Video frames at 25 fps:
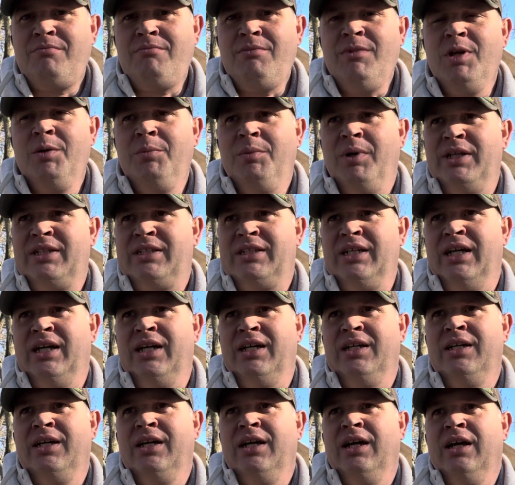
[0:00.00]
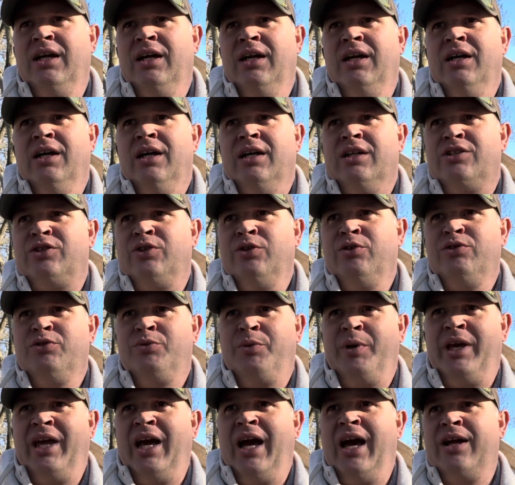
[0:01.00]
but as soon as
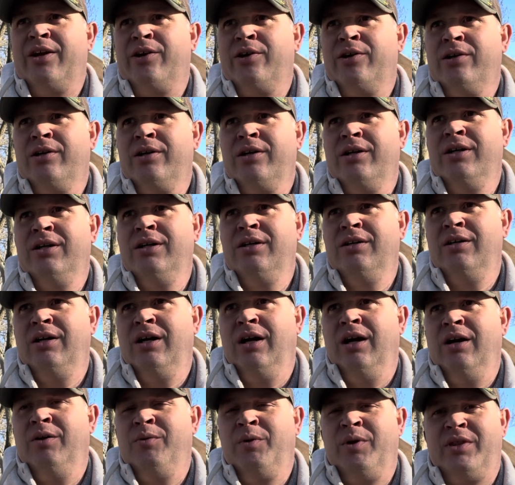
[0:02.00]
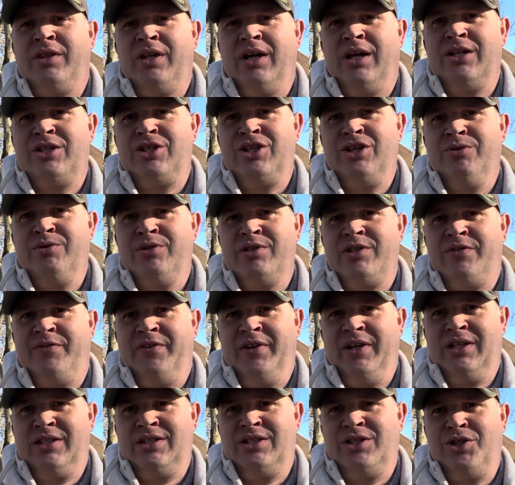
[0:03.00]
we got her, we thought she was
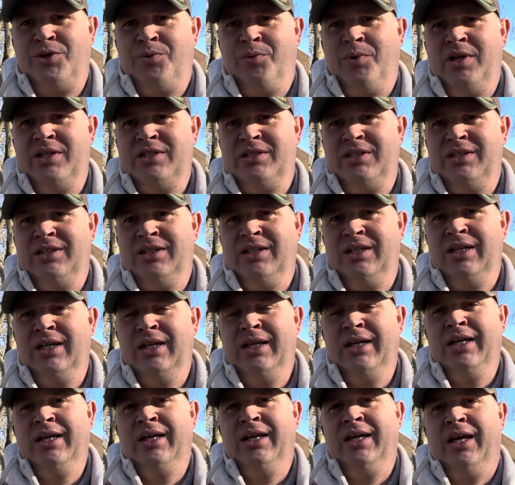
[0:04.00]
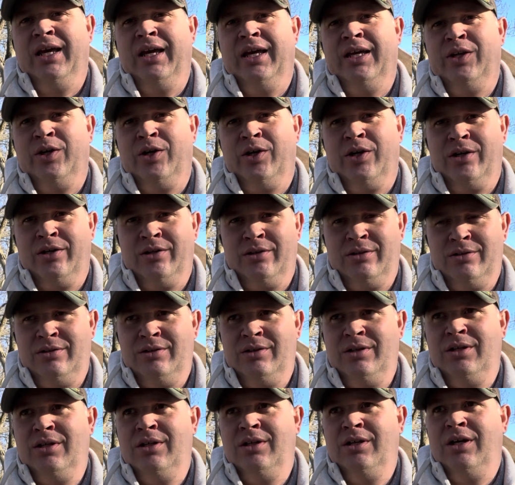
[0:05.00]
fixed. She wasn't. And
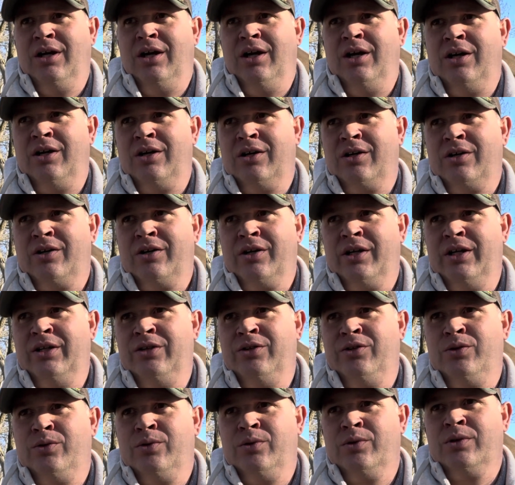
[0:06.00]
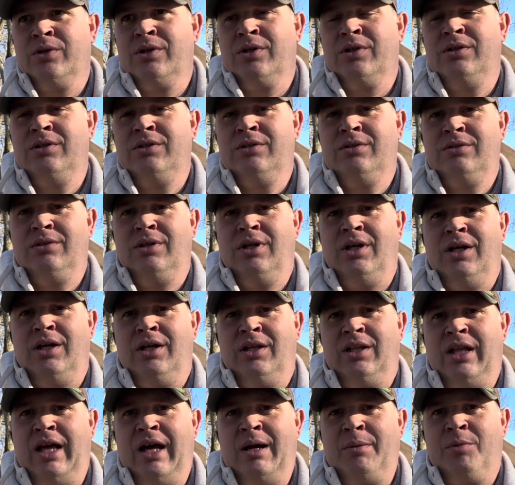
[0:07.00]
our indoor
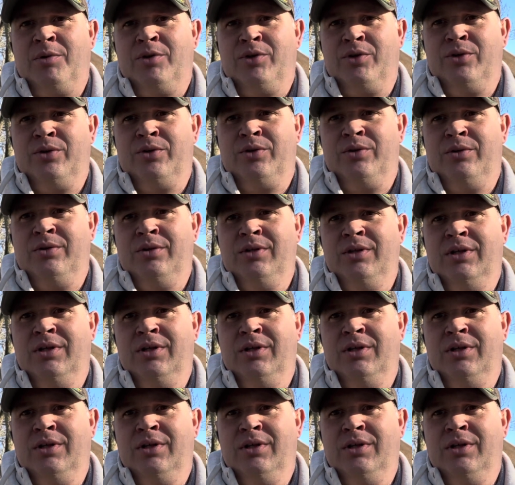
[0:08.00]
Labradoodle,